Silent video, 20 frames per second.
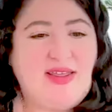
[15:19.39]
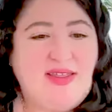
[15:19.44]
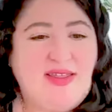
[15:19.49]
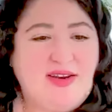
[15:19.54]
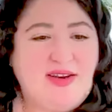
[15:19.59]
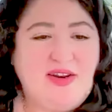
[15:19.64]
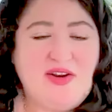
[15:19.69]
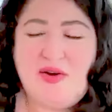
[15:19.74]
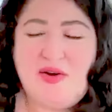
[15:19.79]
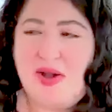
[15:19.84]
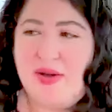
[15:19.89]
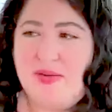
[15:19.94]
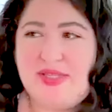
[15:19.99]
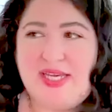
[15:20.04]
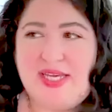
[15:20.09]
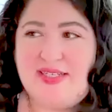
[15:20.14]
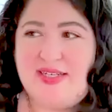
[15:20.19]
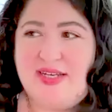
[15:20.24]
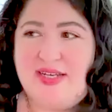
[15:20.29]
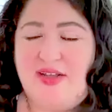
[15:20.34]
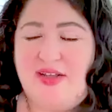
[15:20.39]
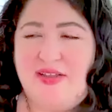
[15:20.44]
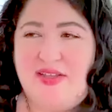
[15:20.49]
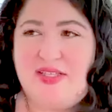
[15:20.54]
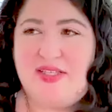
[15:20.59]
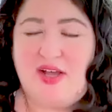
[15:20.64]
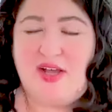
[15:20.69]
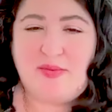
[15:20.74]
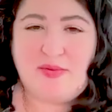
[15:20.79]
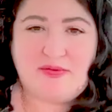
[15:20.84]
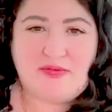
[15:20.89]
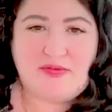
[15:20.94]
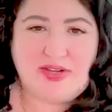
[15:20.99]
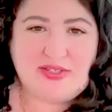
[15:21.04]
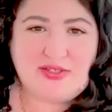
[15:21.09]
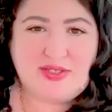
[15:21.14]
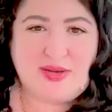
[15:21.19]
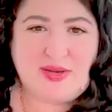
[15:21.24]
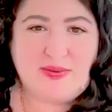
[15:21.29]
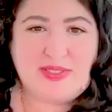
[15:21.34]
And then, you know, I would like tell all these law
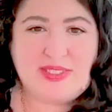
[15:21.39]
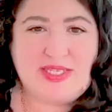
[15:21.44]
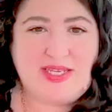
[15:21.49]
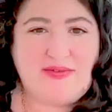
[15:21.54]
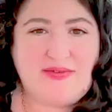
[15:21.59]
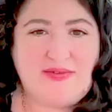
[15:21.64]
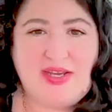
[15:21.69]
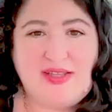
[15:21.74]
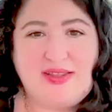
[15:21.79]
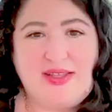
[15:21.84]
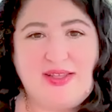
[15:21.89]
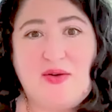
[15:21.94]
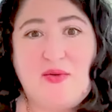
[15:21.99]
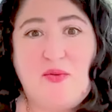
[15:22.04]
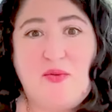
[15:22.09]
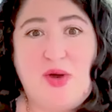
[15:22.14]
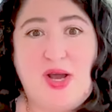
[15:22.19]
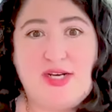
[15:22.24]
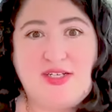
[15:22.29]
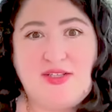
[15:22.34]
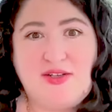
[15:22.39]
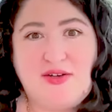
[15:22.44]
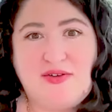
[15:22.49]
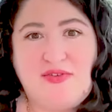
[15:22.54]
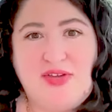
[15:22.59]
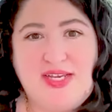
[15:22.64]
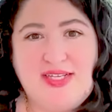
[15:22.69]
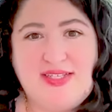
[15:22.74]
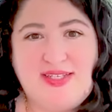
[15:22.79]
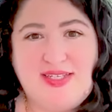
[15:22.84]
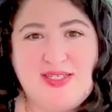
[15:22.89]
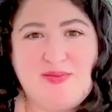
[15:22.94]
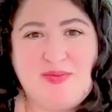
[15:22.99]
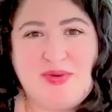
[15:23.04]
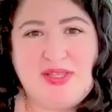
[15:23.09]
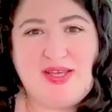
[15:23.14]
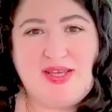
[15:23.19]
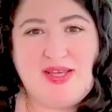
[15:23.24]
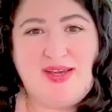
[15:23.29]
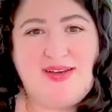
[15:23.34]
professors I was leaving and like watch their faces
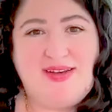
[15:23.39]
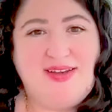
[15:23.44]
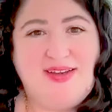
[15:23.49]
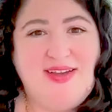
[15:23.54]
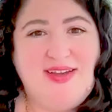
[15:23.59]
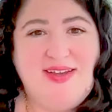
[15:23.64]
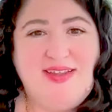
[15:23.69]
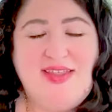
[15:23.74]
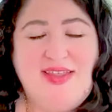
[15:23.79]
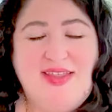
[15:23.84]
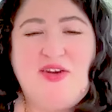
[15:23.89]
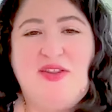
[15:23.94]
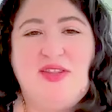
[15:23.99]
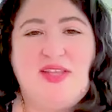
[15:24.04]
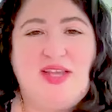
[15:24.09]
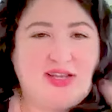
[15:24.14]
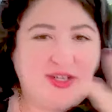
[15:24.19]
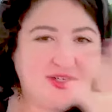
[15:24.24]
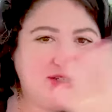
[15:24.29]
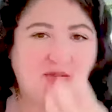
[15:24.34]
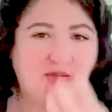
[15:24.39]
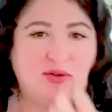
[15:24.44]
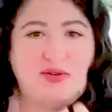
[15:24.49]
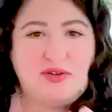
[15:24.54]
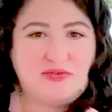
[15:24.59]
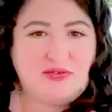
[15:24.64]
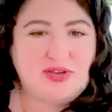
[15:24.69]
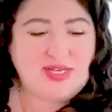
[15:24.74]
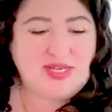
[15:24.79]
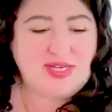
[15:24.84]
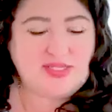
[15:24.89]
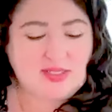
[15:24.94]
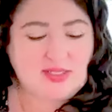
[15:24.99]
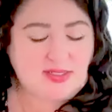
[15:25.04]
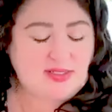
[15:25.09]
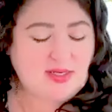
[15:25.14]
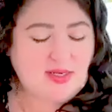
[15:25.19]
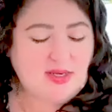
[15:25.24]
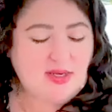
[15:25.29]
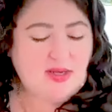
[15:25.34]
be like, they couldn't like control their faces.